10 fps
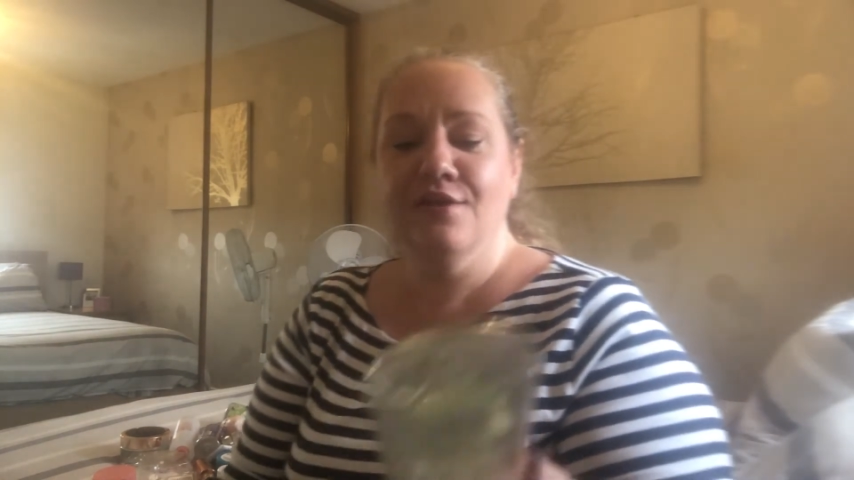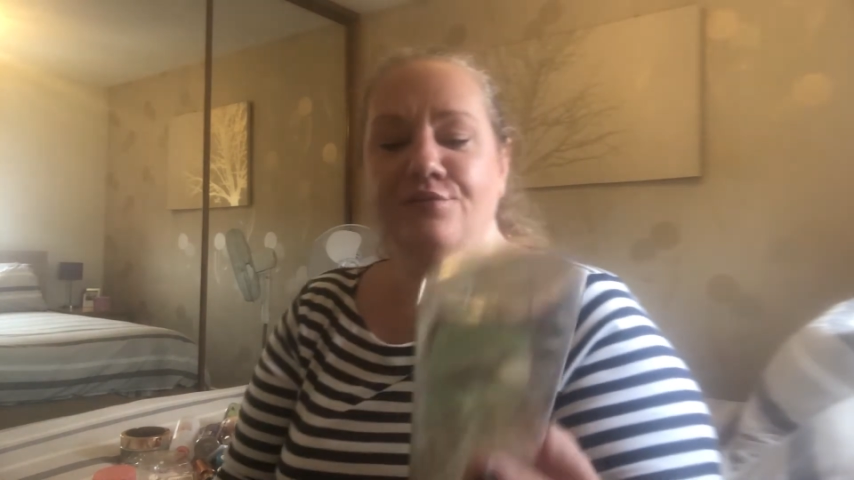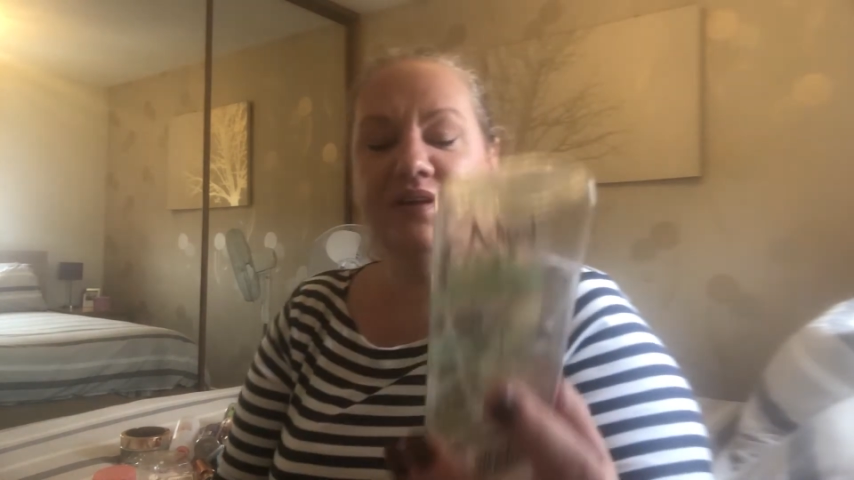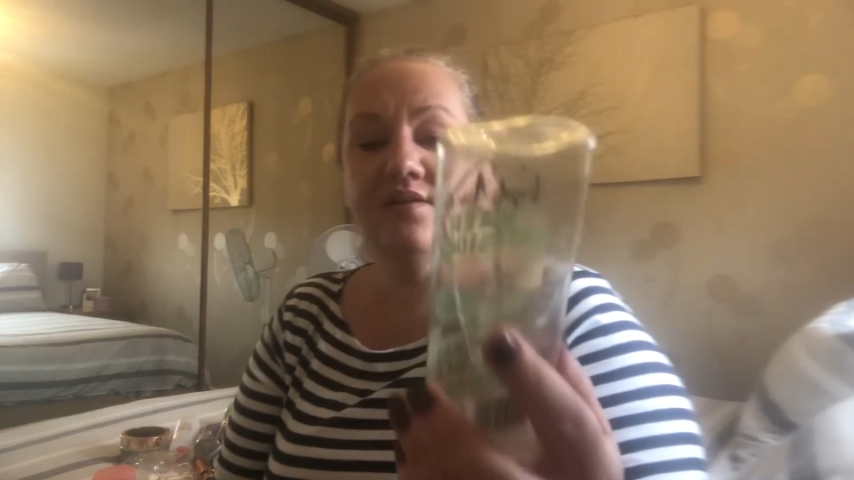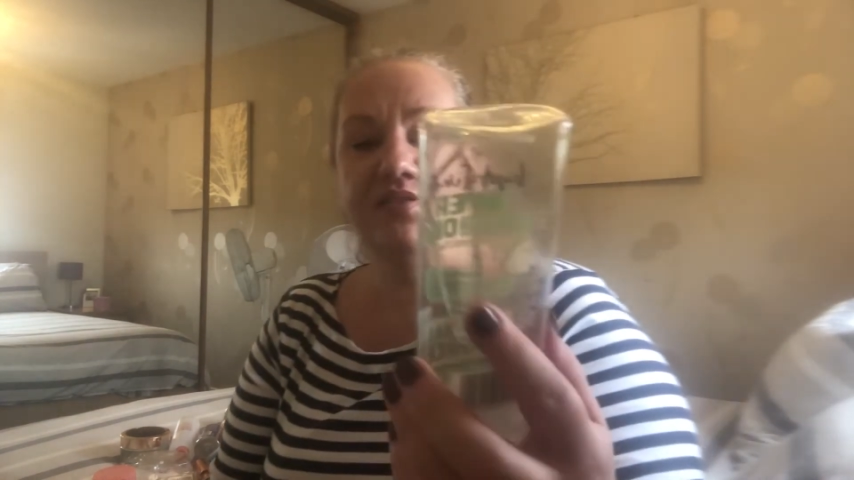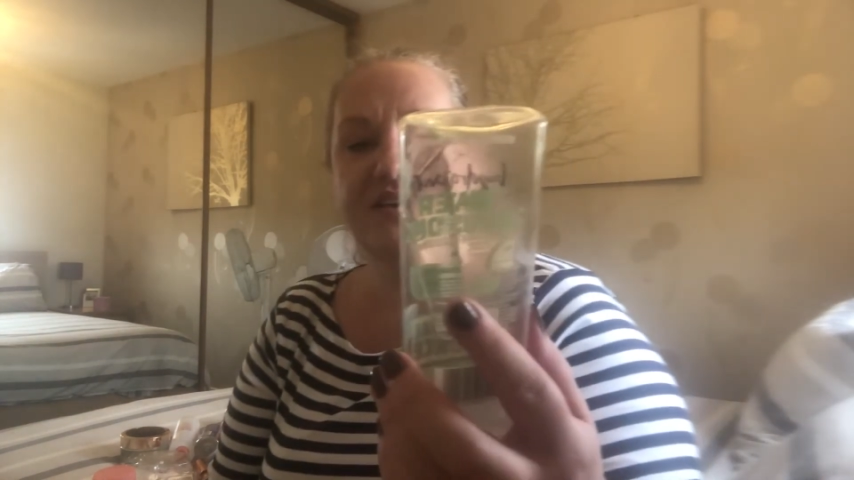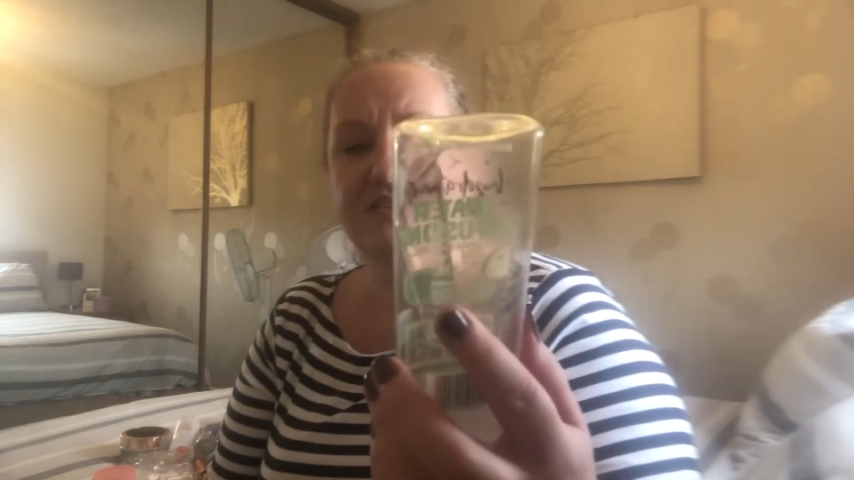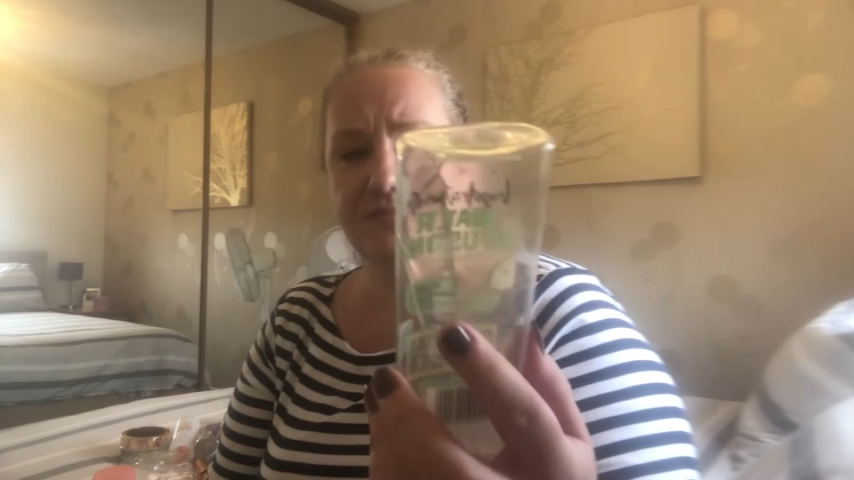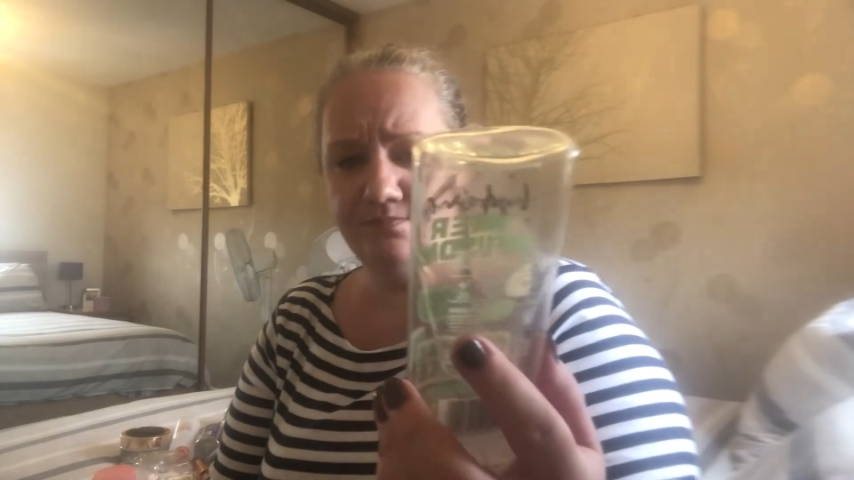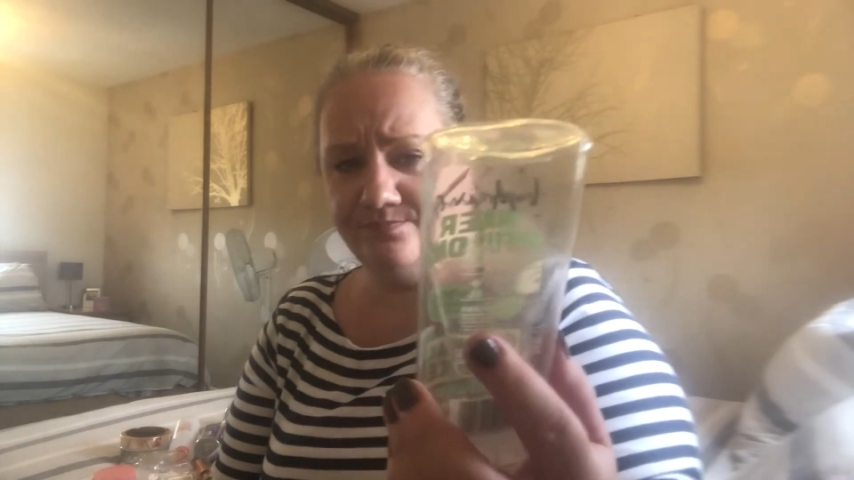Now
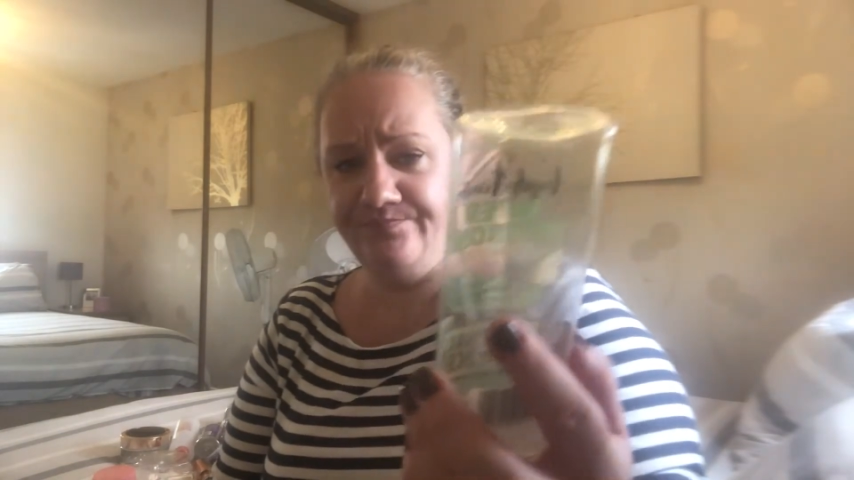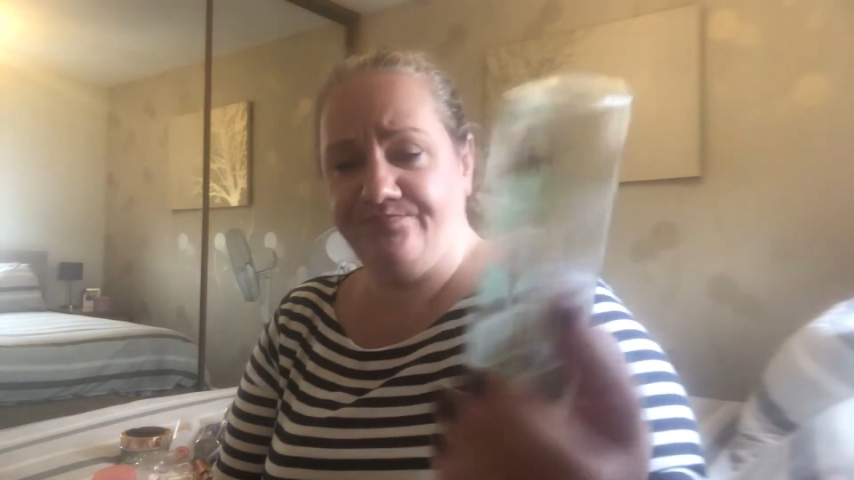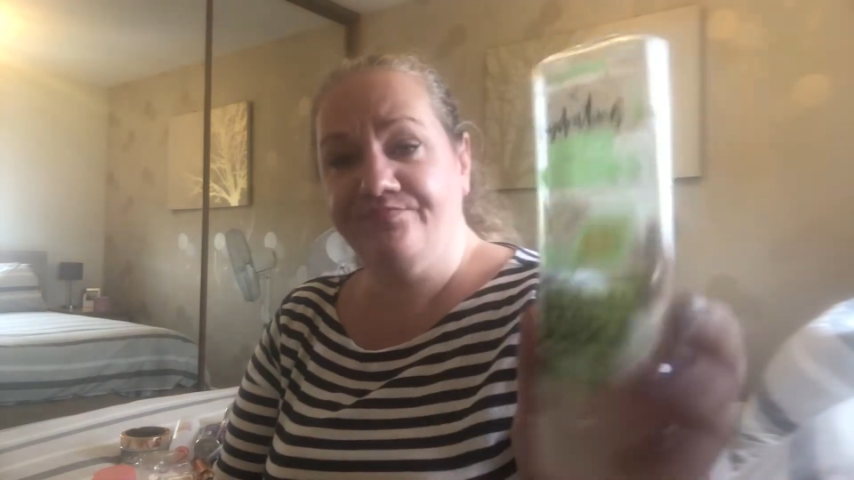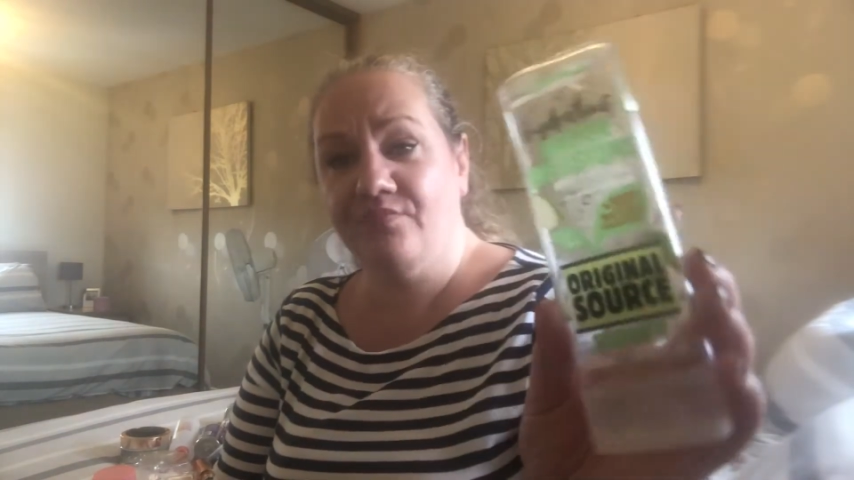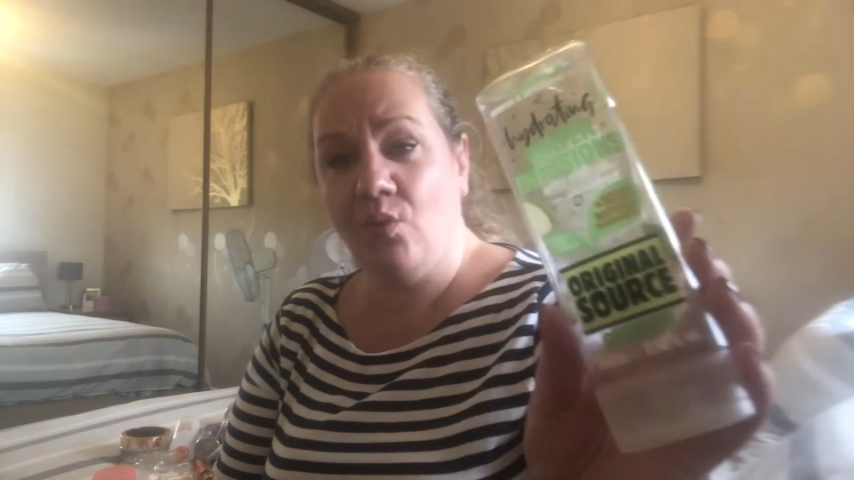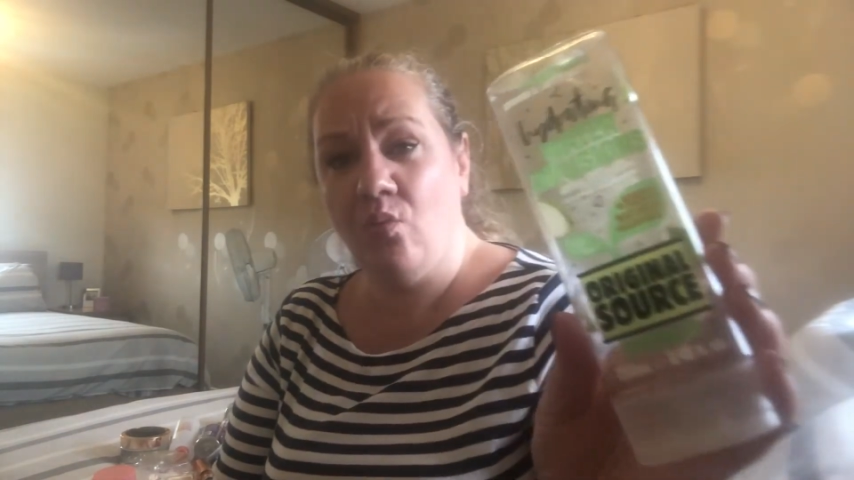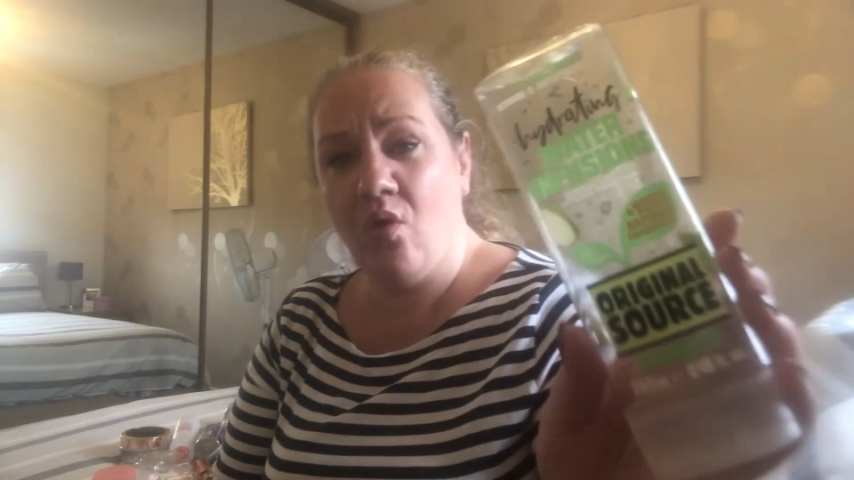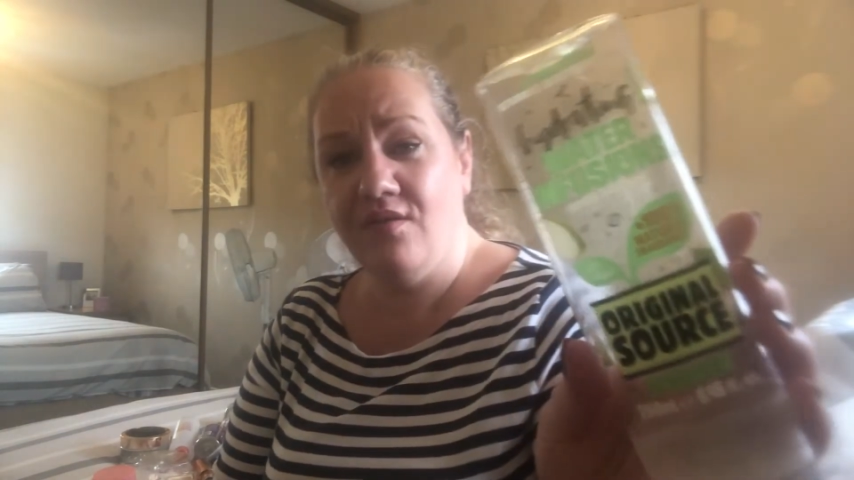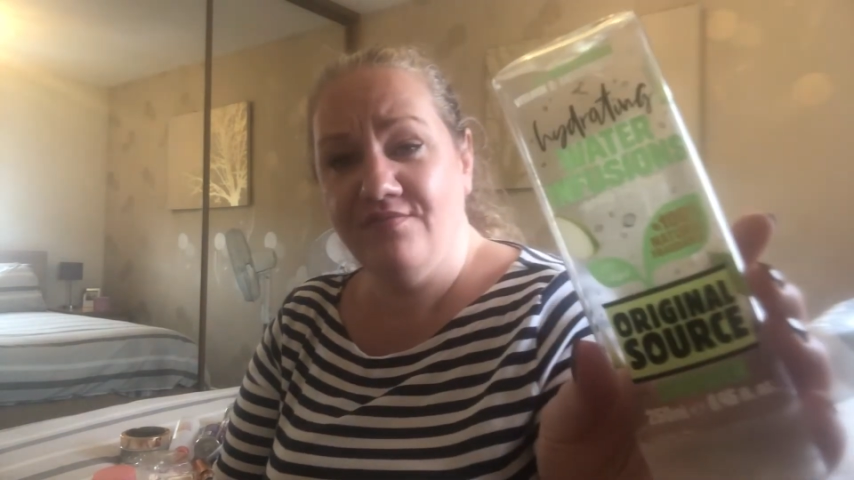this Water